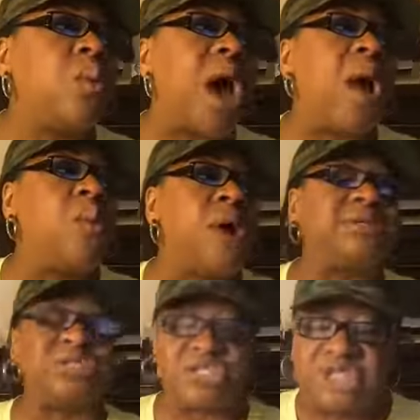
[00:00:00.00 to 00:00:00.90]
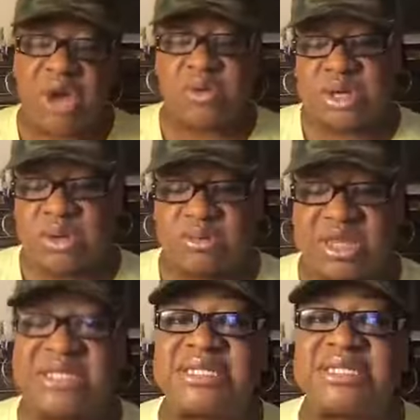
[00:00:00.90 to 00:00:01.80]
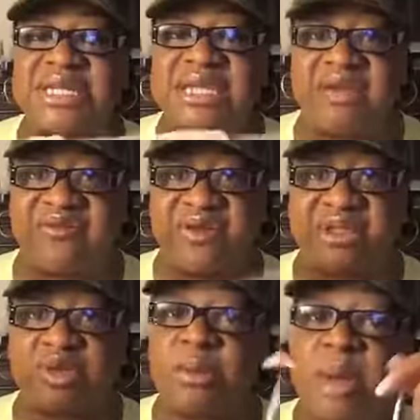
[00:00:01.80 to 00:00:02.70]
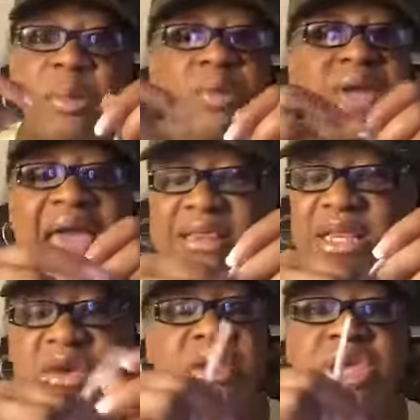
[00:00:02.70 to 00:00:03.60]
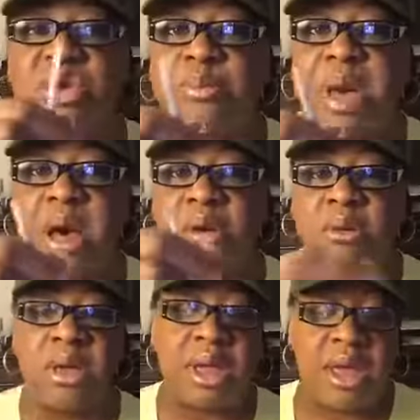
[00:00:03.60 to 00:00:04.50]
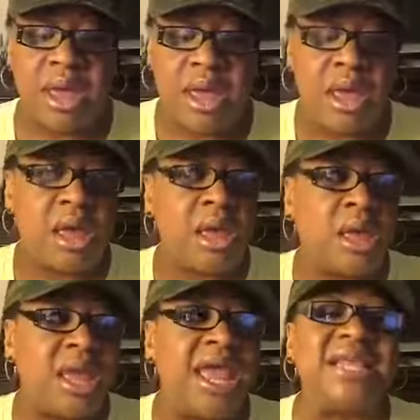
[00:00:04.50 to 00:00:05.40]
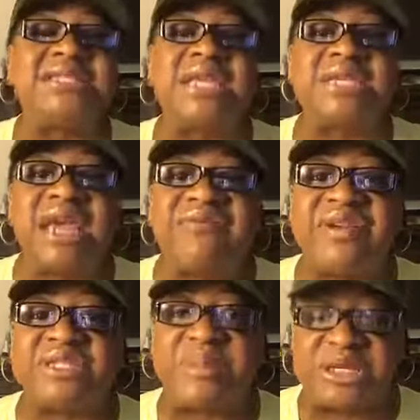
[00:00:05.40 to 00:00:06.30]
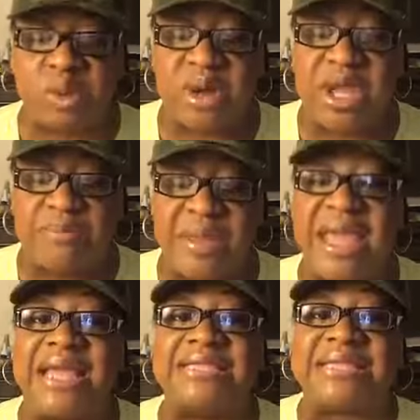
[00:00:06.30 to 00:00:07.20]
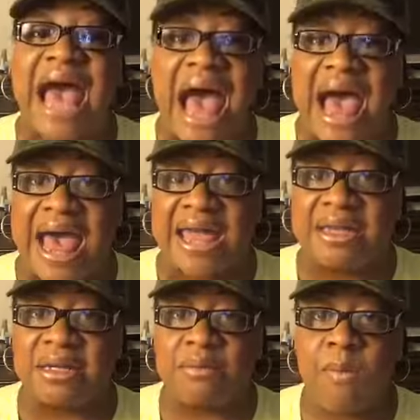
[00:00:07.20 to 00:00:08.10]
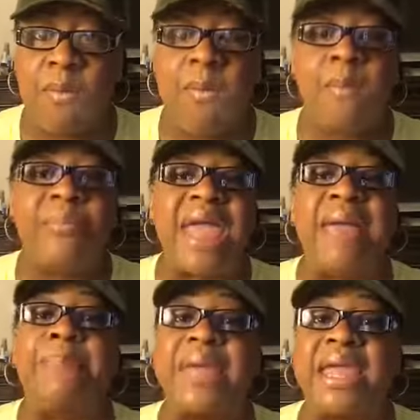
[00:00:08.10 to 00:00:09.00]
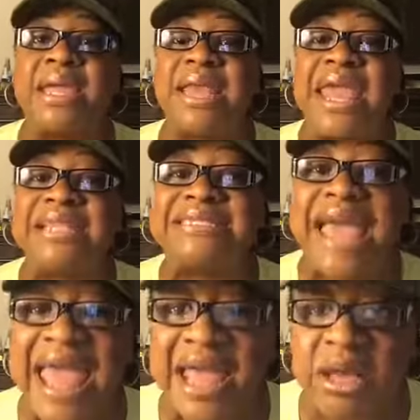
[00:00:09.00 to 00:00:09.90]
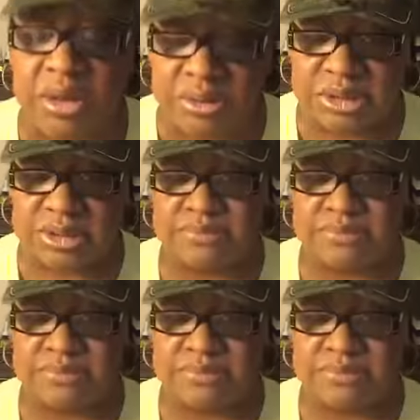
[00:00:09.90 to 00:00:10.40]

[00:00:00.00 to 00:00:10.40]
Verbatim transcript: I want to show you, this is the difference. Remember we had the little cute bow? It is the difference between being tied and being entangled.